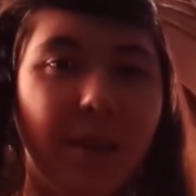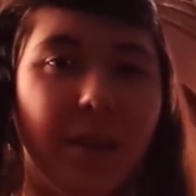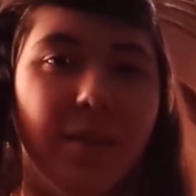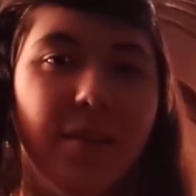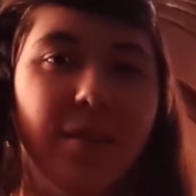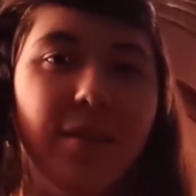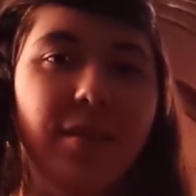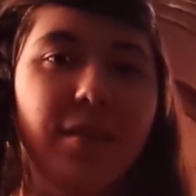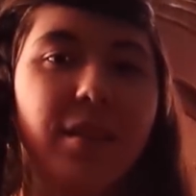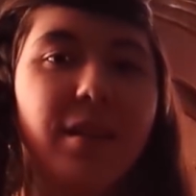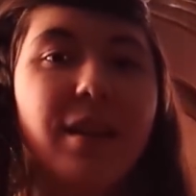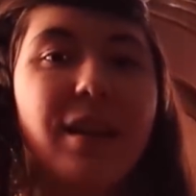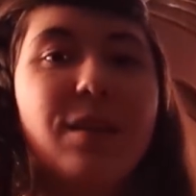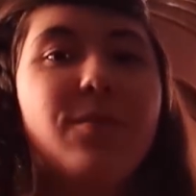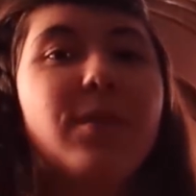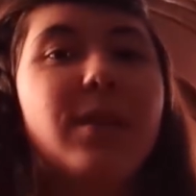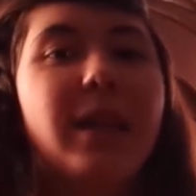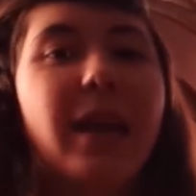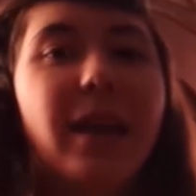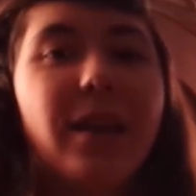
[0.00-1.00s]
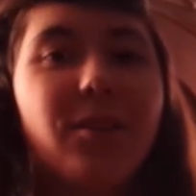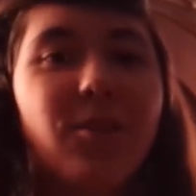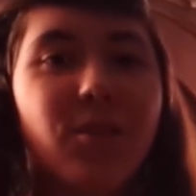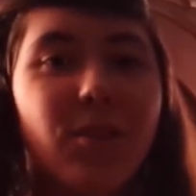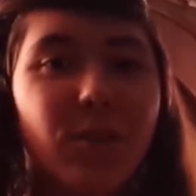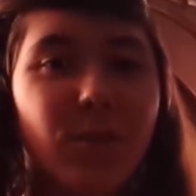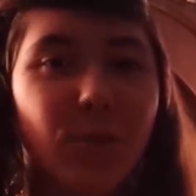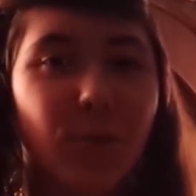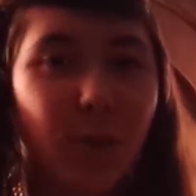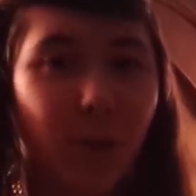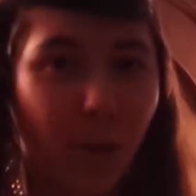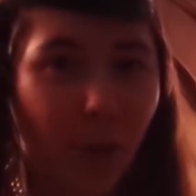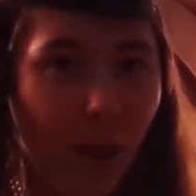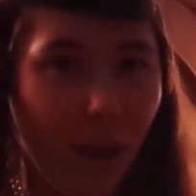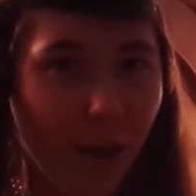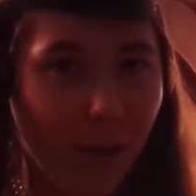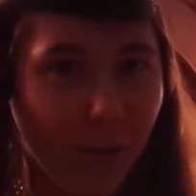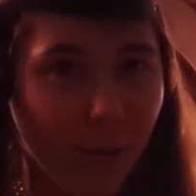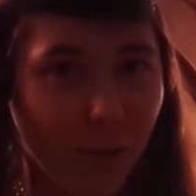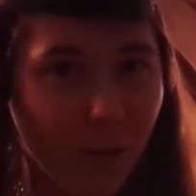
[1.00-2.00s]
It's an invitation for
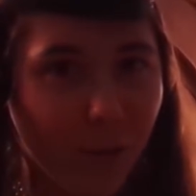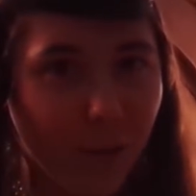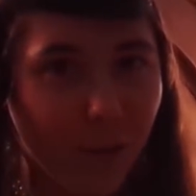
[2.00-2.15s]
love.